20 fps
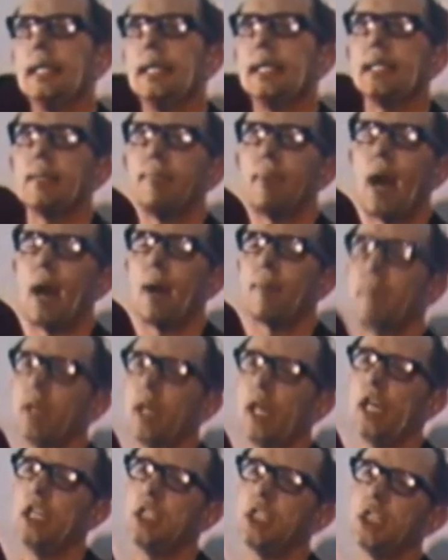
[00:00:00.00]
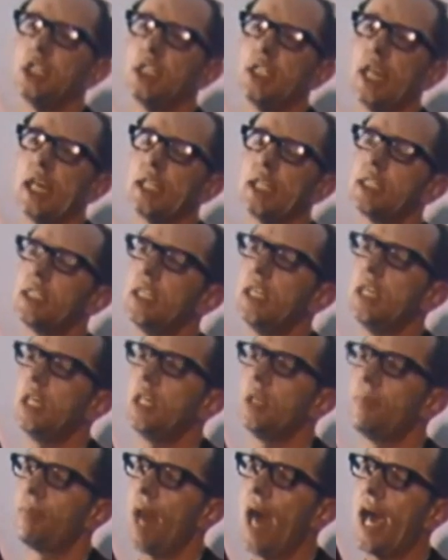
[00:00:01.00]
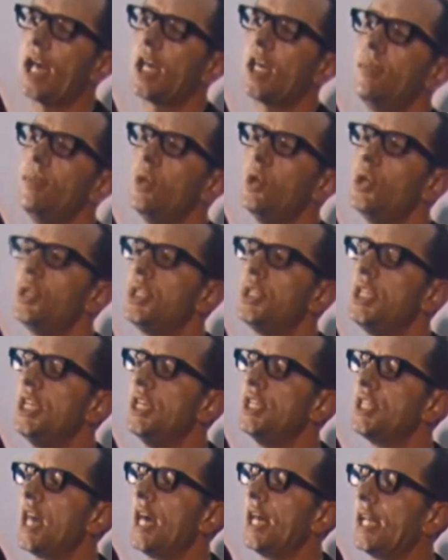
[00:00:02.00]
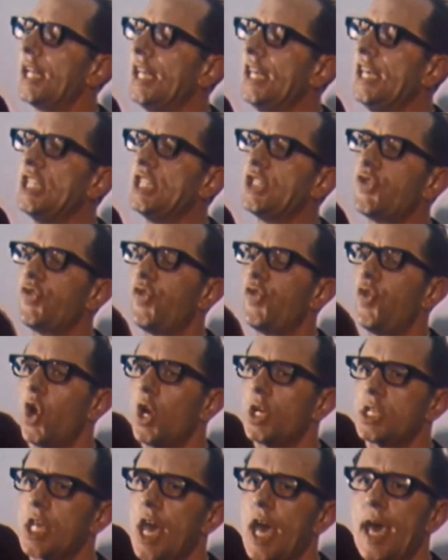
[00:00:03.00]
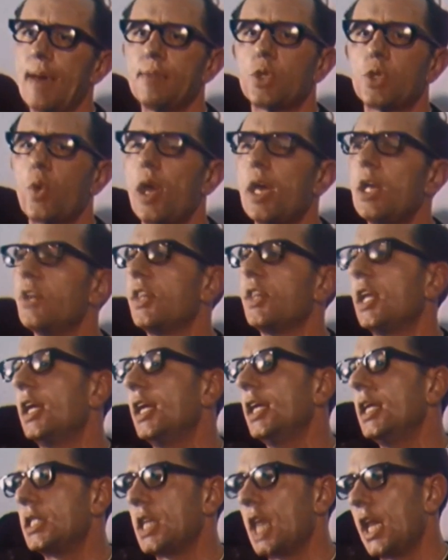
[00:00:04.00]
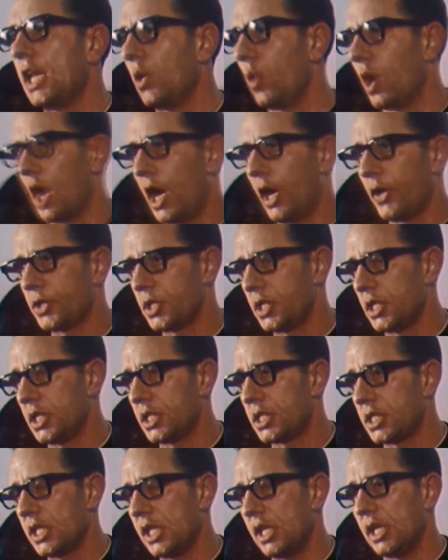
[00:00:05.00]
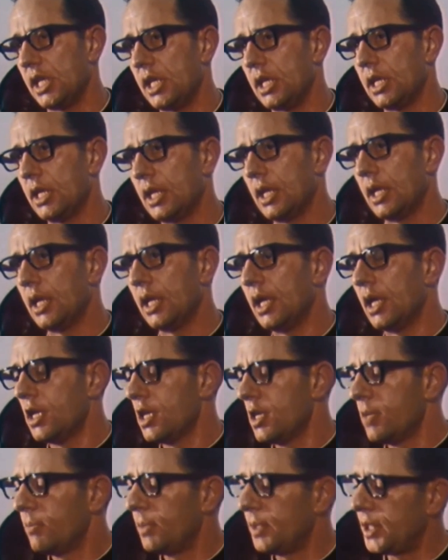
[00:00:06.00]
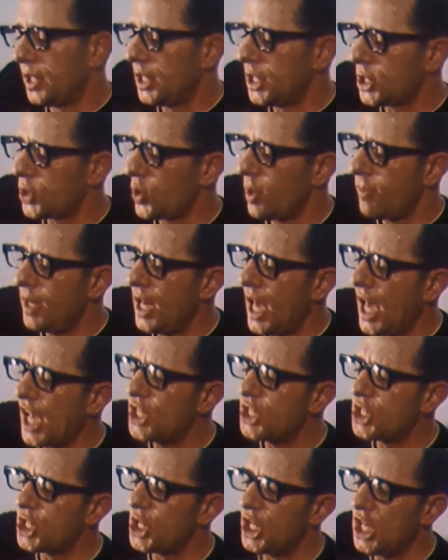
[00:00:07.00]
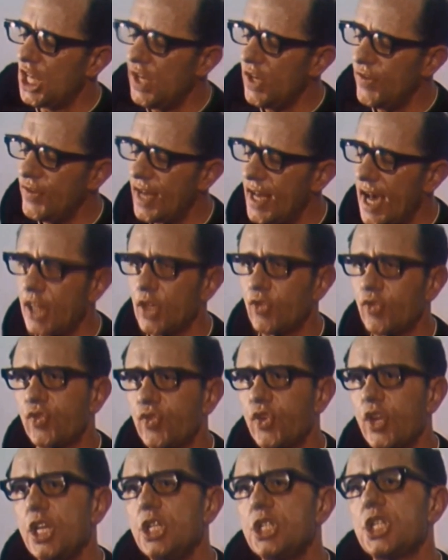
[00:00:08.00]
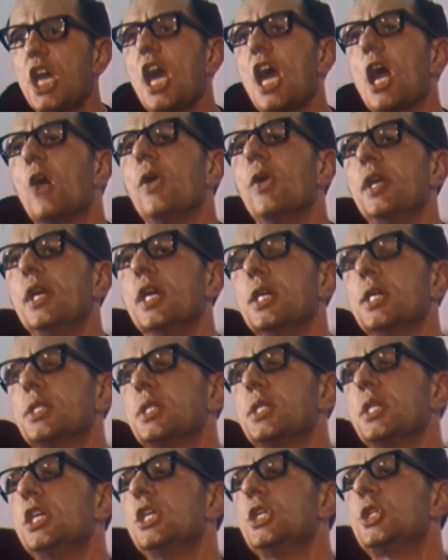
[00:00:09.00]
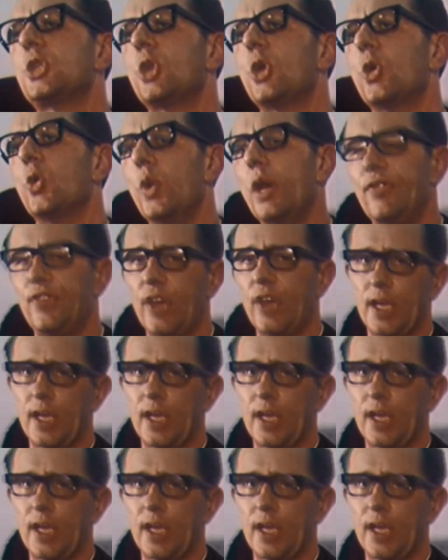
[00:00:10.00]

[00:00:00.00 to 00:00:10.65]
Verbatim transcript: The population density in the black community is at least four times greater than it is anywhere else in the city. But the discrimination, even on the fringe areas, is terrific.